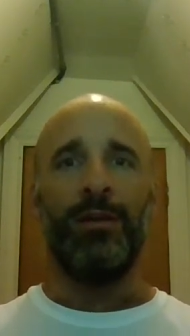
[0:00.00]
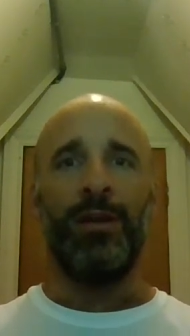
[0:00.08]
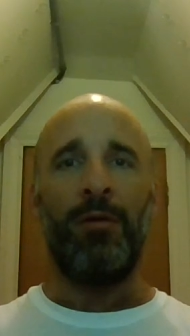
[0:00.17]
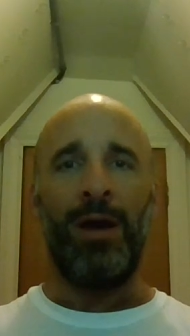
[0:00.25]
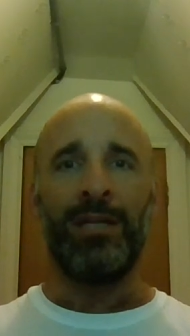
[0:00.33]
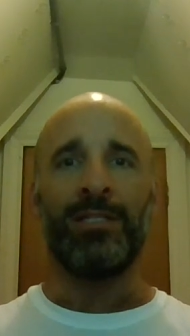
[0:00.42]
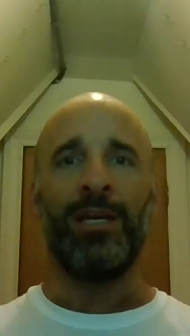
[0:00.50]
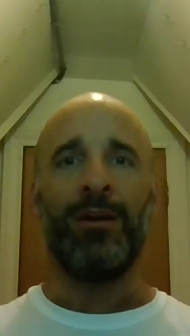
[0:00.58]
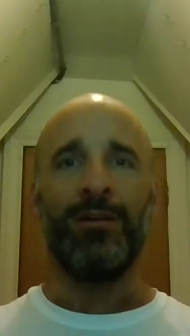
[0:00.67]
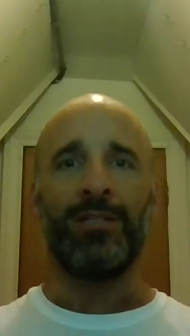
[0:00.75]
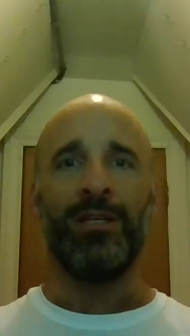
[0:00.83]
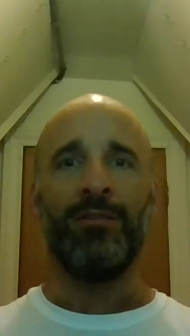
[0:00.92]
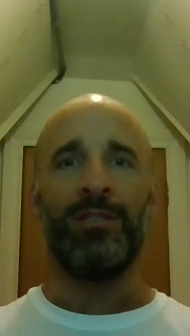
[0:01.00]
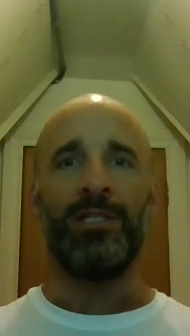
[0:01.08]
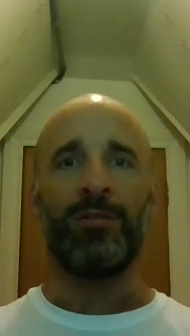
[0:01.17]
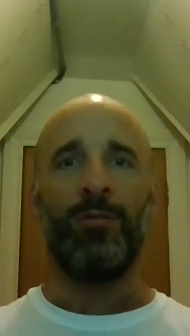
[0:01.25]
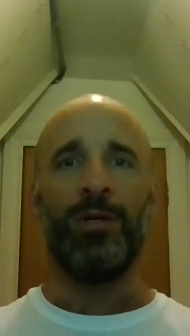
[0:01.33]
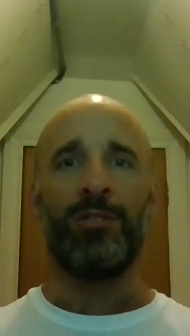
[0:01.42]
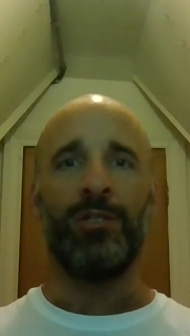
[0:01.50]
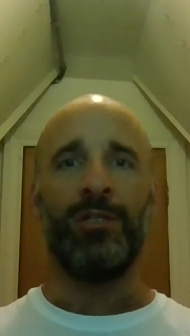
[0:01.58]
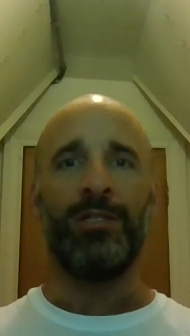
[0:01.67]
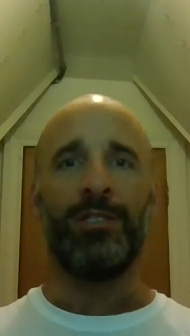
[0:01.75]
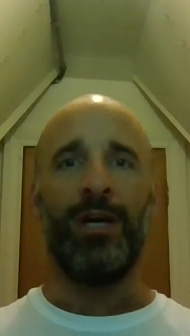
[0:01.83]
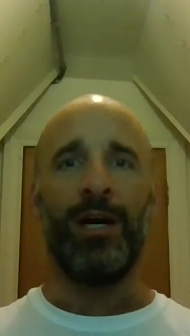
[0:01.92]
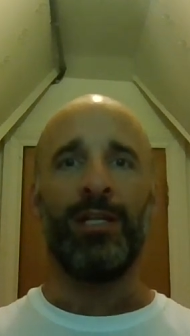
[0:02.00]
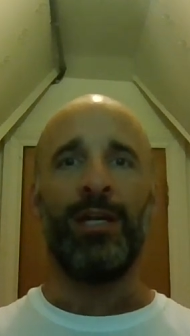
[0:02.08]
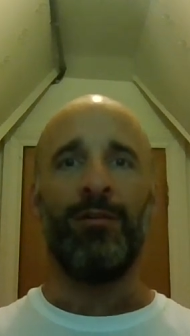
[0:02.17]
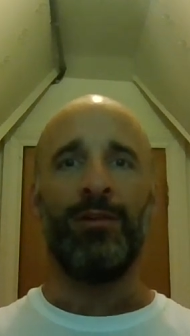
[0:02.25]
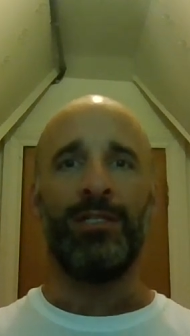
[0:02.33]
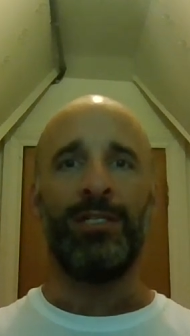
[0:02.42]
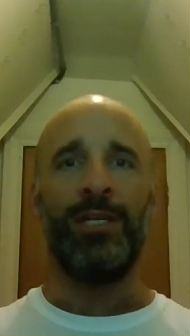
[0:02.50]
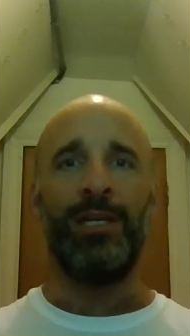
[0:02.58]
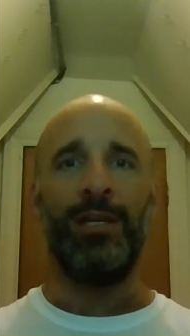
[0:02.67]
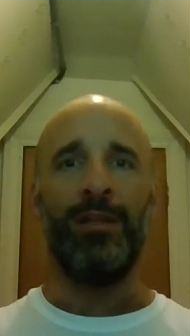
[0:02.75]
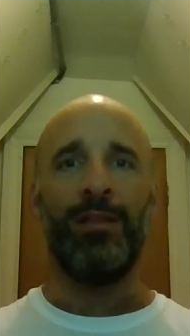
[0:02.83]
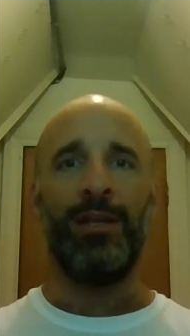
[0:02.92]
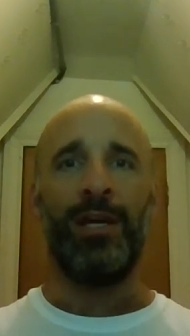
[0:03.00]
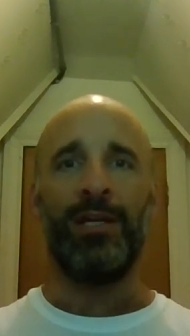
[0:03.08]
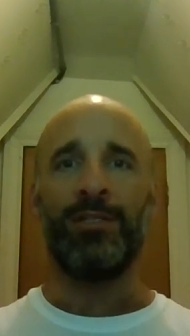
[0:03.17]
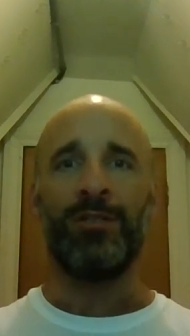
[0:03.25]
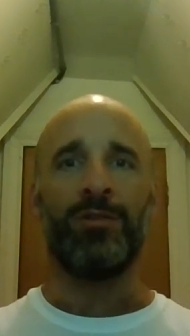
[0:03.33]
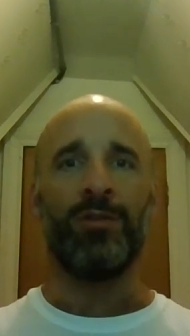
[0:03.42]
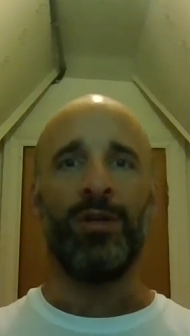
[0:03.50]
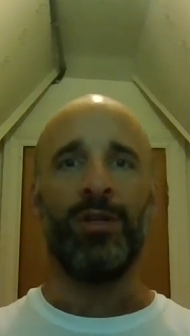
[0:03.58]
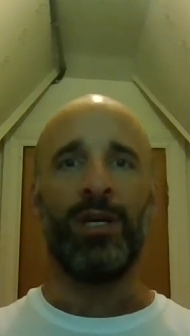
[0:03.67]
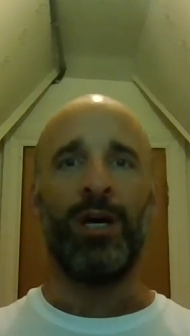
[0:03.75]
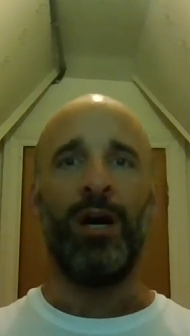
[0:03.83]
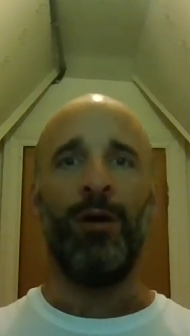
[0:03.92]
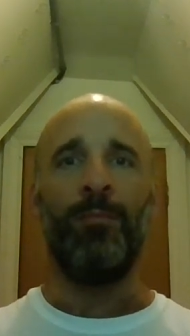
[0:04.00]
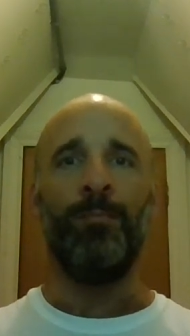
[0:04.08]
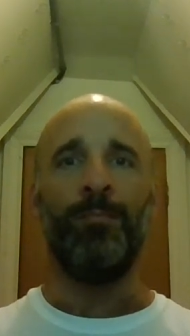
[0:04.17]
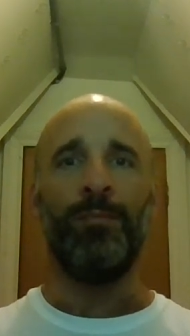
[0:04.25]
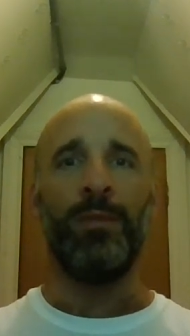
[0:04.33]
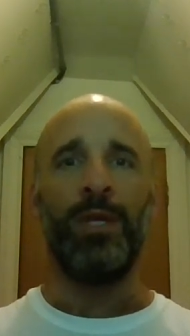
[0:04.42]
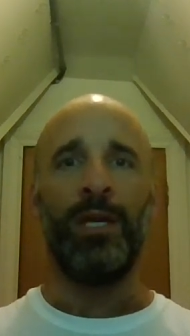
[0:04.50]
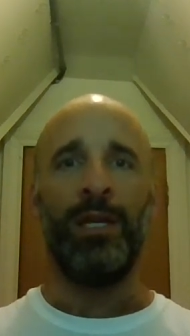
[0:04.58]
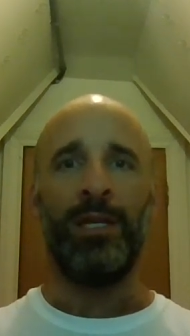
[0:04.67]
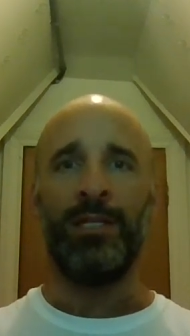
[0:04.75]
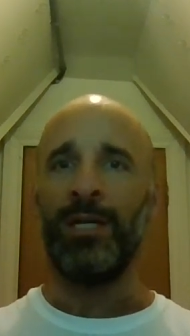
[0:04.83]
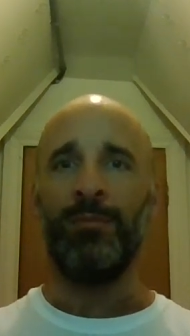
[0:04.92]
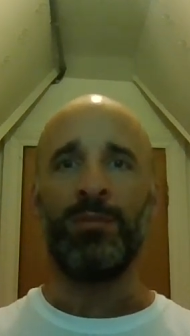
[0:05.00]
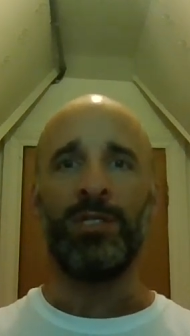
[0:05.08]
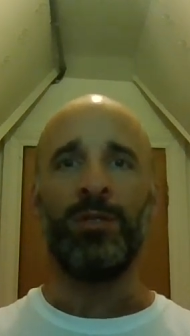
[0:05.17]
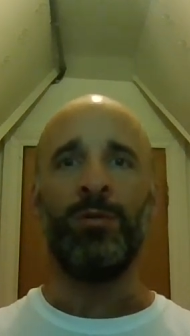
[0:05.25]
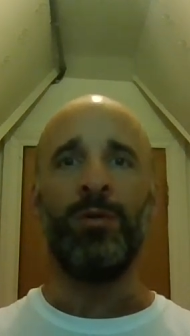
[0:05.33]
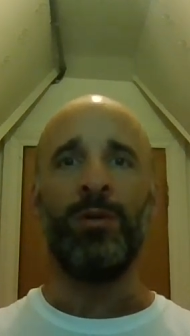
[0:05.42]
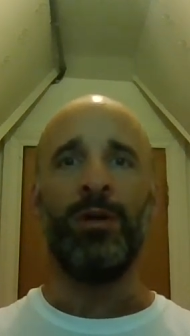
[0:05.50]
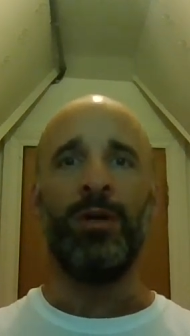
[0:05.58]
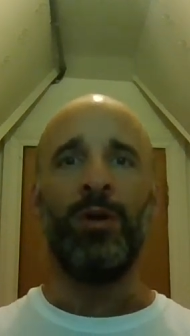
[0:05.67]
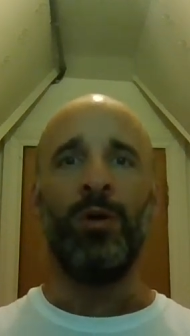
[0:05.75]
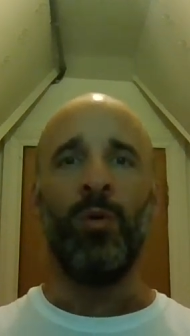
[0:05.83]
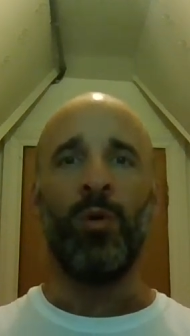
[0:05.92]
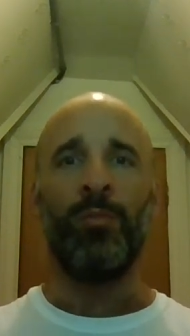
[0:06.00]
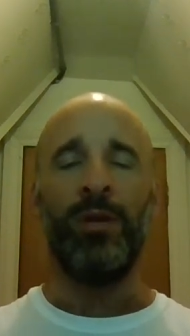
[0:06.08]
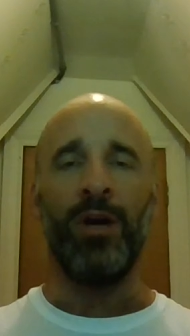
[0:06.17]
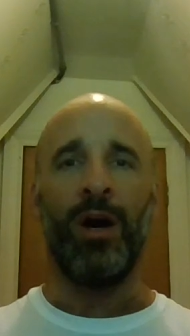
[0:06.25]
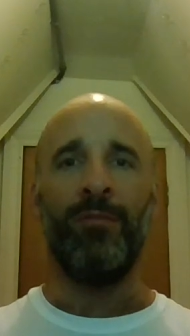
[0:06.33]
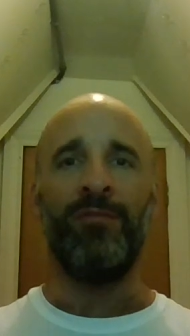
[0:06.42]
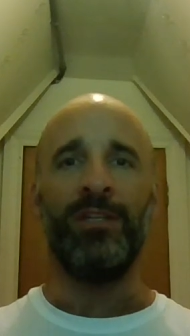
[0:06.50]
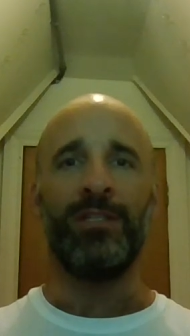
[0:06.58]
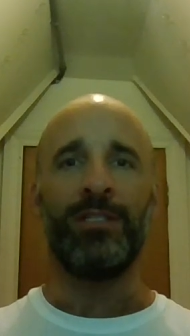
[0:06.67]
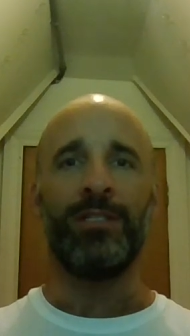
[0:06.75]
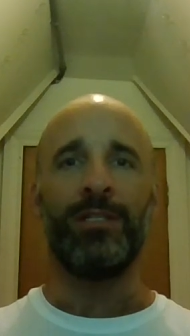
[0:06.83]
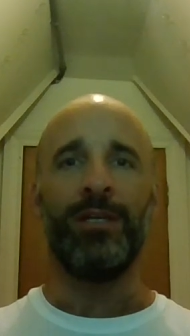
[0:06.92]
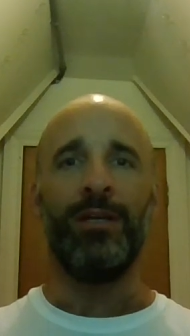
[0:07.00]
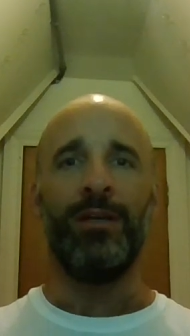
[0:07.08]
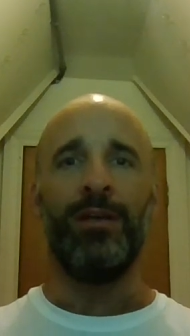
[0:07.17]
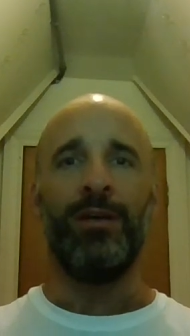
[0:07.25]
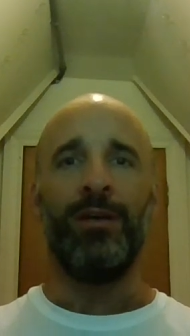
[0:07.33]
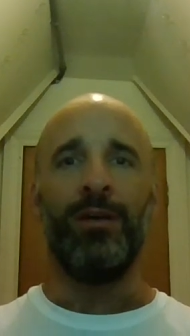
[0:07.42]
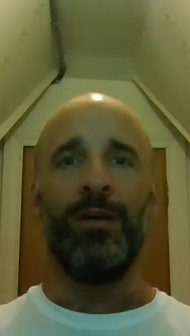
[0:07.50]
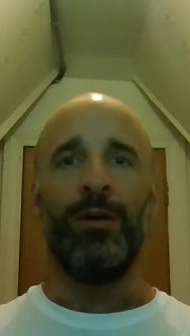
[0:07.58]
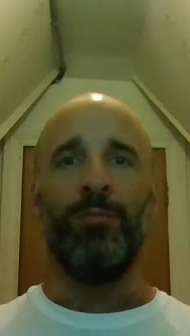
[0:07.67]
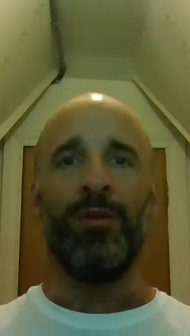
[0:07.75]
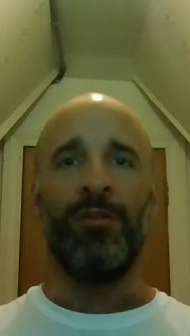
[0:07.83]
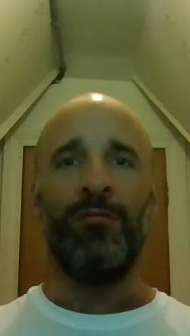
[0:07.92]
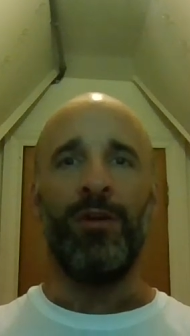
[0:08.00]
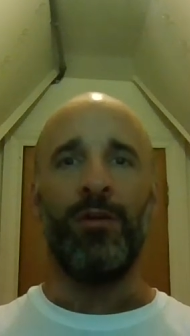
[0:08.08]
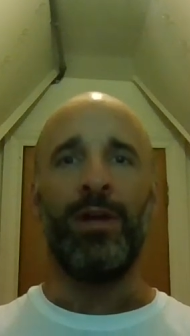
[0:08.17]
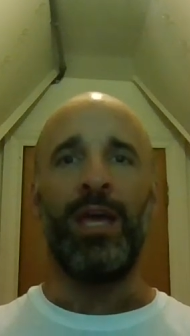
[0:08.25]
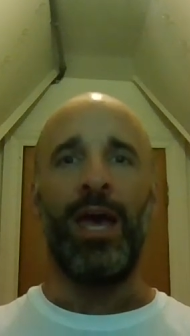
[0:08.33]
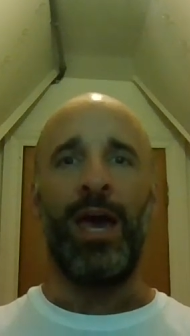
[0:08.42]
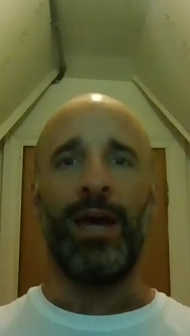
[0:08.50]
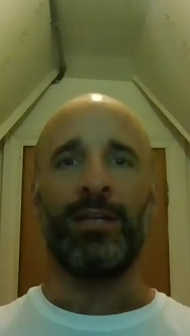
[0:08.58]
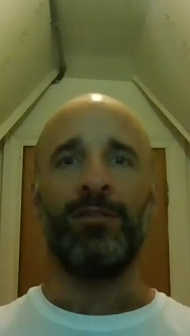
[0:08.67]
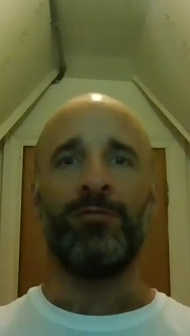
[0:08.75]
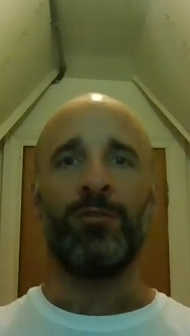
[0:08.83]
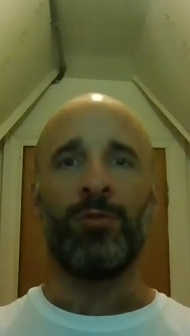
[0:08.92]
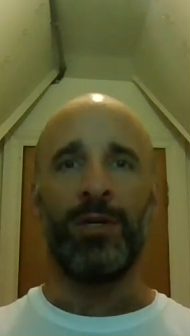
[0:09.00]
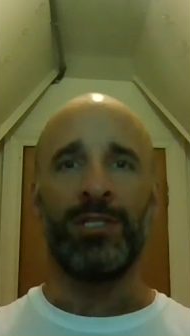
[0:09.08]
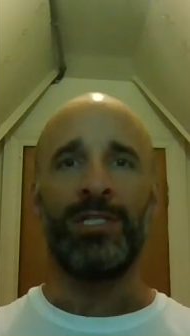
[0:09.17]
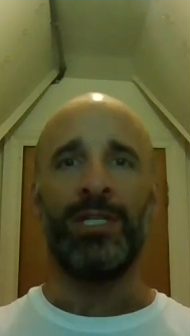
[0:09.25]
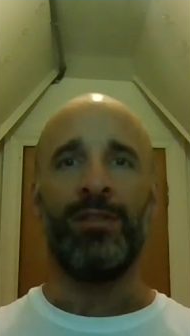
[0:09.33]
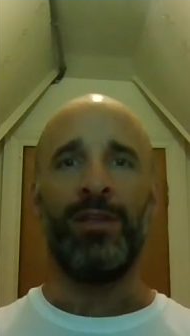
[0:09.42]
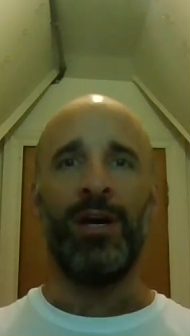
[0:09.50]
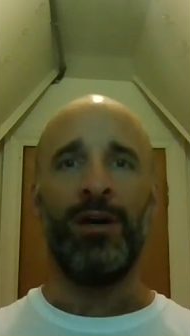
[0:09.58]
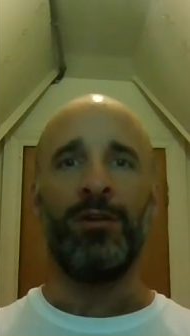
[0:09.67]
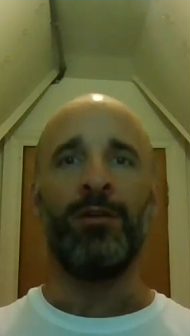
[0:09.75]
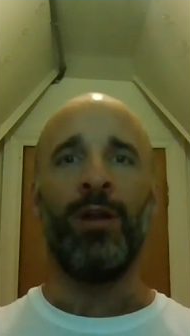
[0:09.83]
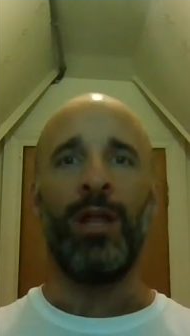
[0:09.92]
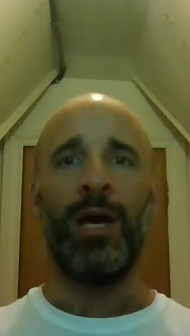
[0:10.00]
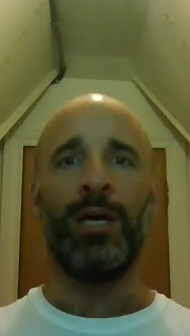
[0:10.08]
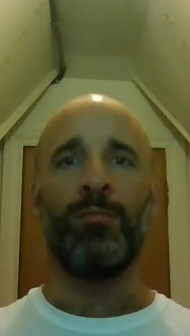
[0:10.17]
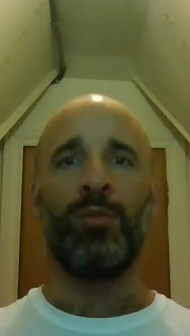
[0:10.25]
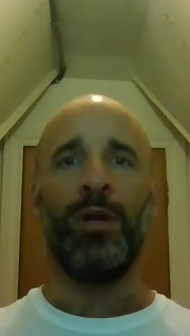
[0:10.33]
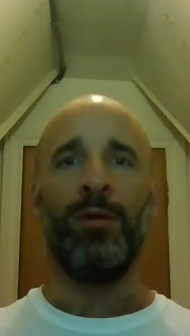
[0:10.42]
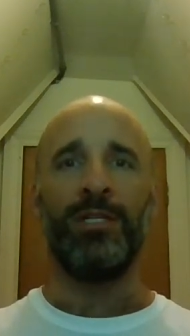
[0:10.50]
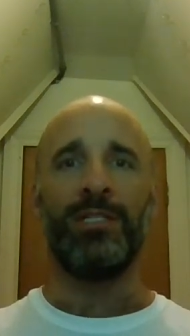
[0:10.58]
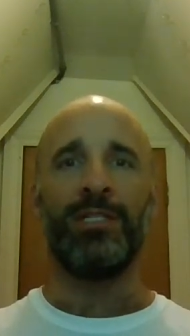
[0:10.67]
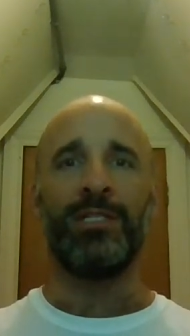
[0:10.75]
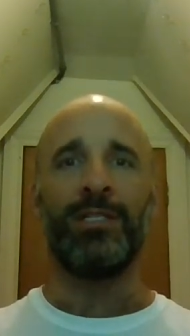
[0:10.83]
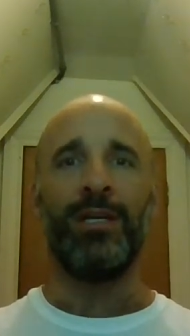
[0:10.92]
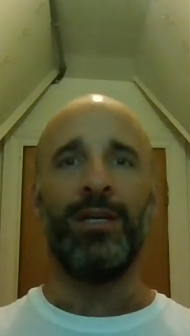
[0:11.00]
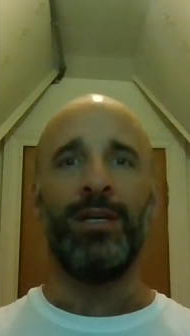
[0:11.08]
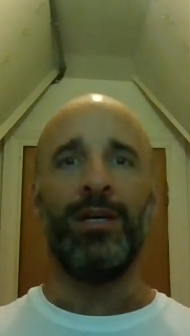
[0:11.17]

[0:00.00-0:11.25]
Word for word: Now, asking ourselves this question does not guarantee that answers are going to come anytime soon or be obvious, but the very act of trusting the underlying premise,